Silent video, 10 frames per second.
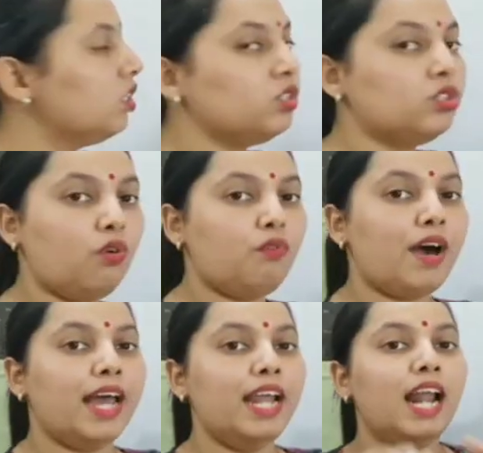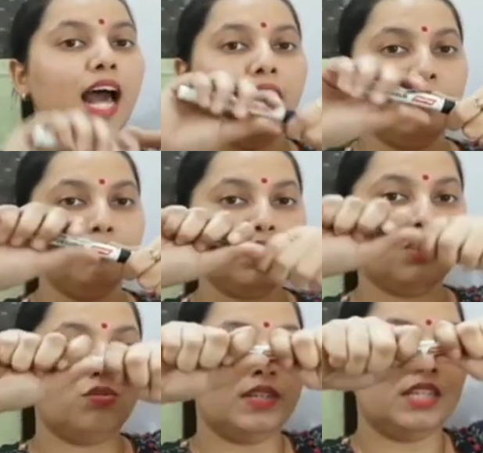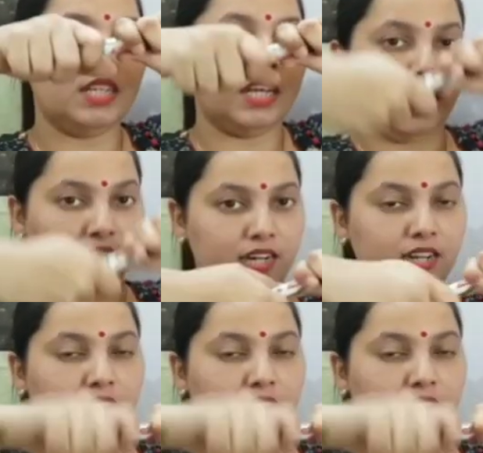So while I am just twisting it,